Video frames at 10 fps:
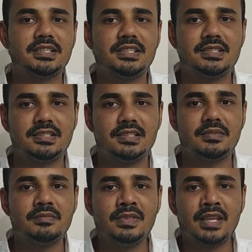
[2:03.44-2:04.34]
an essay.
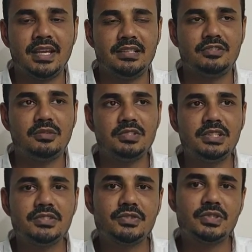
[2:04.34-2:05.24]
And
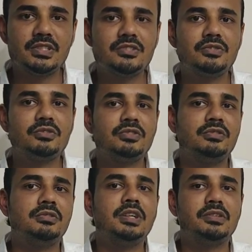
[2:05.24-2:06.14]
normally students don't
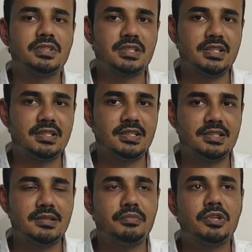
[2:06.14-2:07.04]
know how to start an
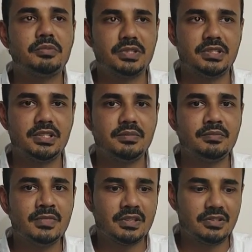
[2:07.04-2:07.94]
essay properly.
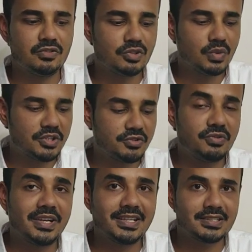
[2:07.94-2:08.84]
They don't know what to
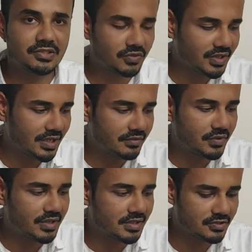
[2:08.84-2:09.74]
write. So we have
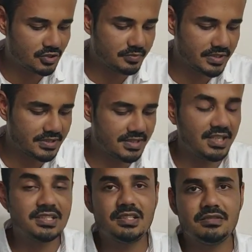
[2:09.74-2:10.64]
various topics,
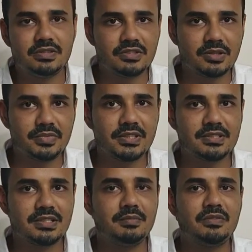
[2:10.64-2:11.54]
80 different topics.
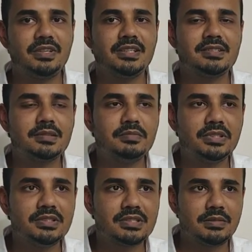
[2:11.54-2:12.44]
Some are very
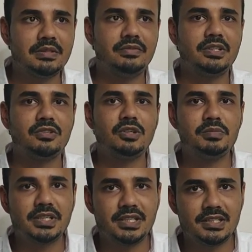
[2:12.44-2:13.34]
simple, some are very
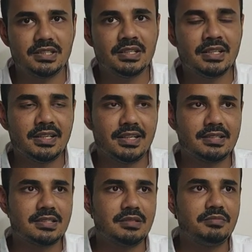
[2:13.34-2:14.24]
complicated,
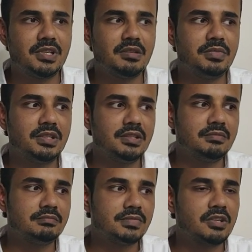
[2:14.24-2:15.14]
and some may
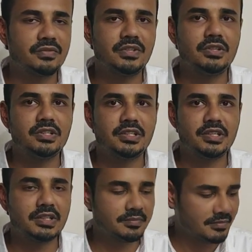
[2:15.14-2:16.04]
be out of the
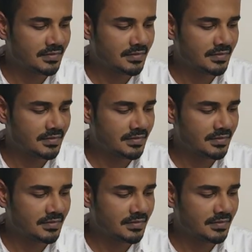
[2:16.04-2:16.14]
ordinary.